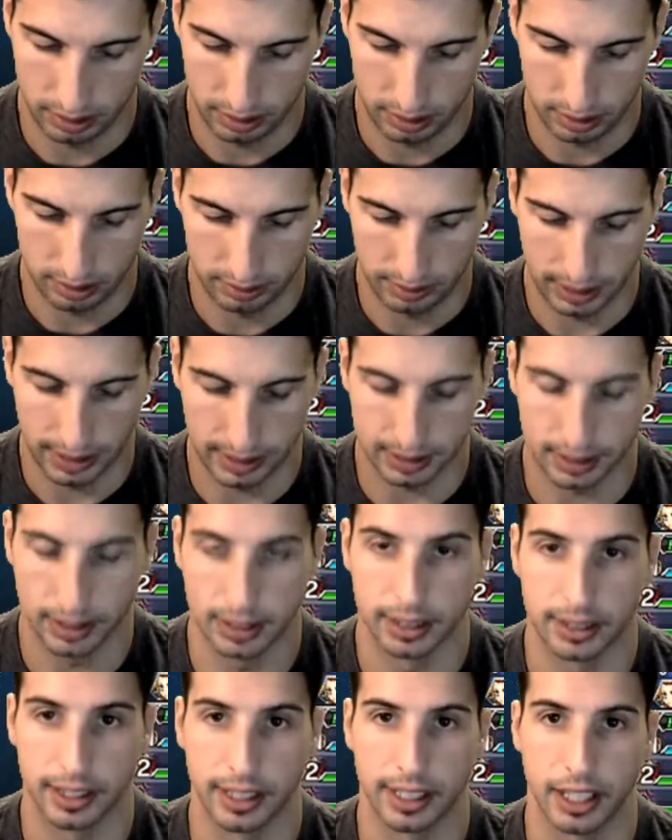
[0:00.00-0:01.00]
that's going to
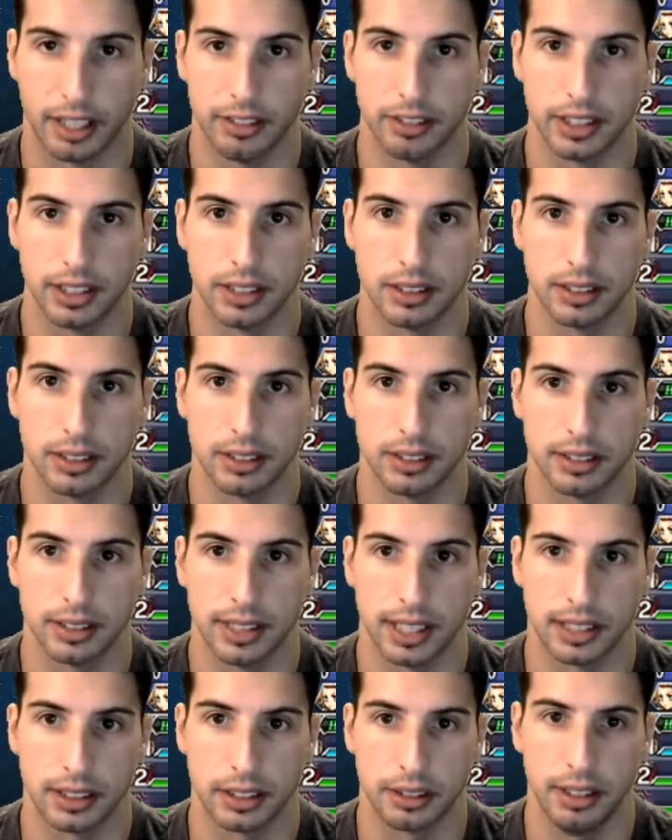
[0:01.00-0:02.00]
take care of it.
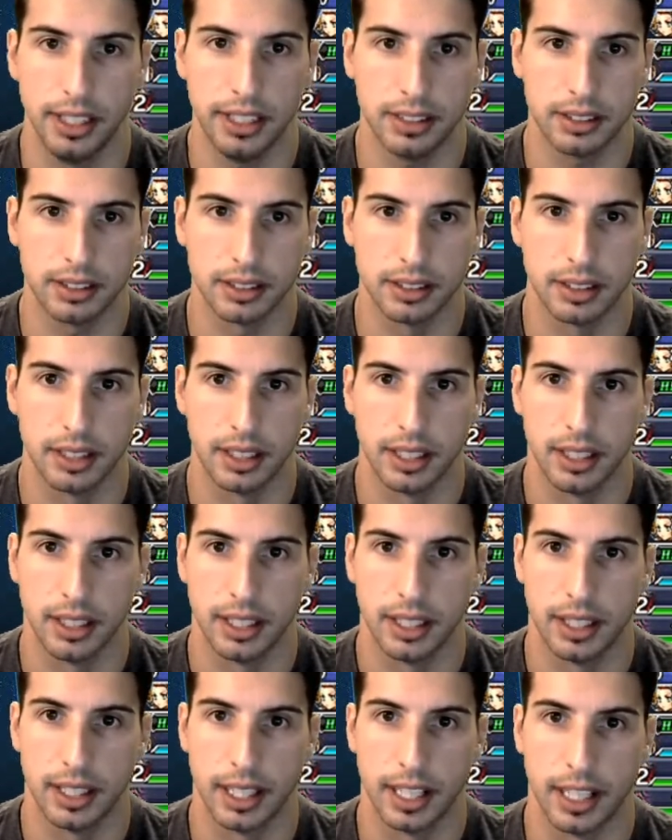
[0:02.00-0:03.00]
That's great.
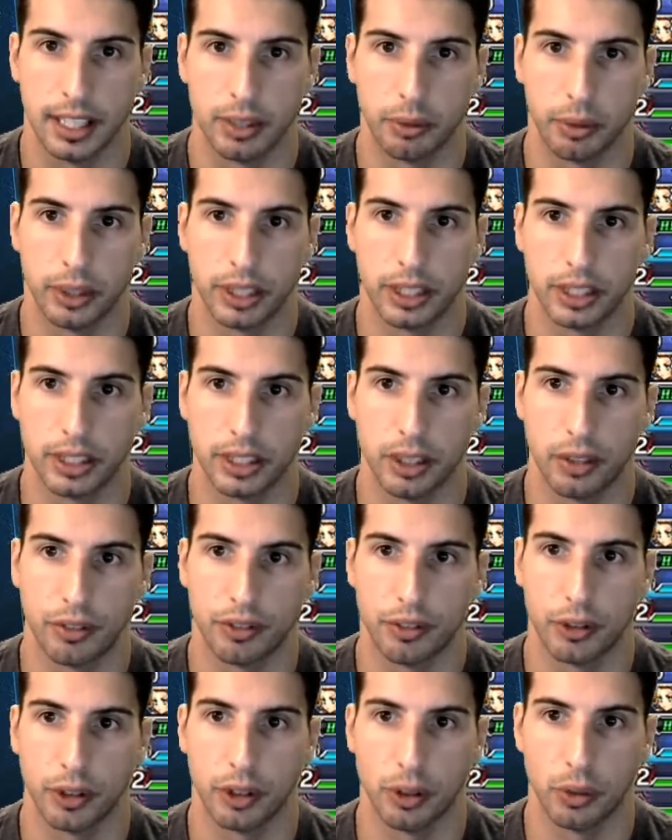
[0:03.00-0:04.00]
And we're going to go
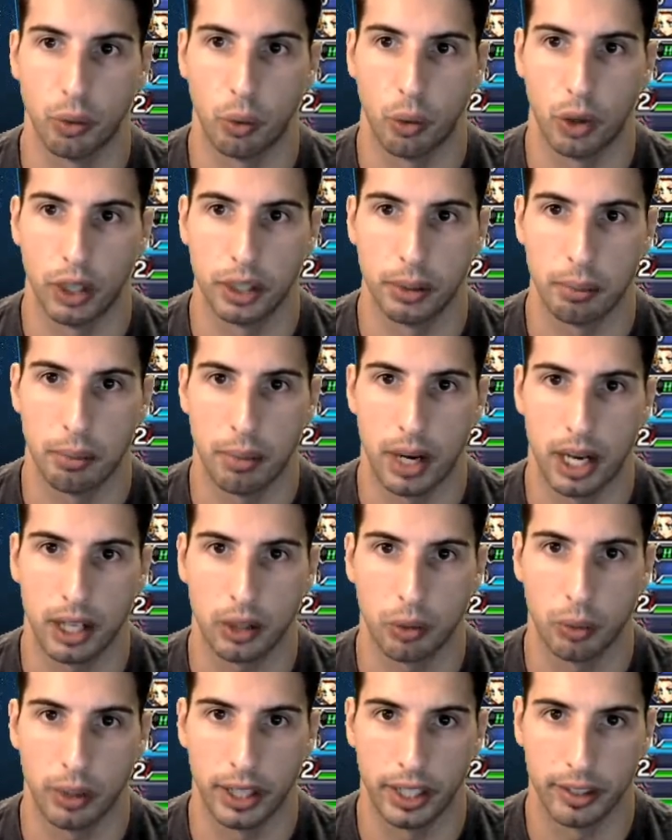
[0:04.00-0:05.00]
for one Mach
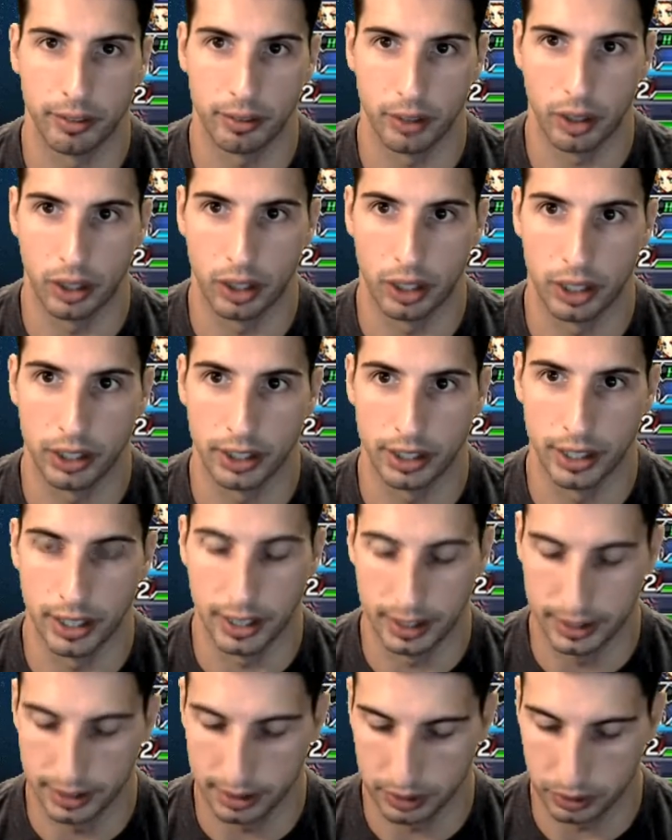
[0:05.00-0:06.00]
Wave on uh,
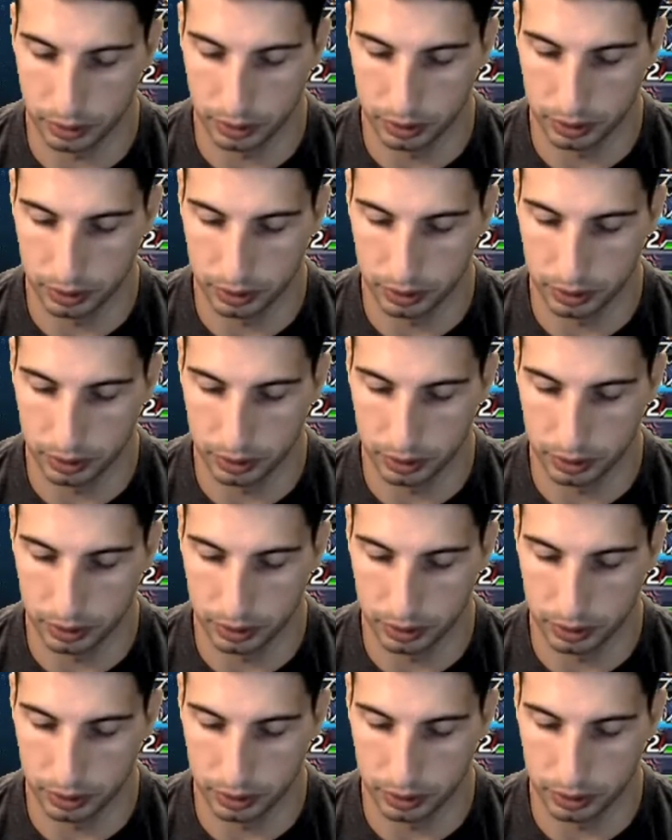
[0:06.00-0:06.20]
this dude.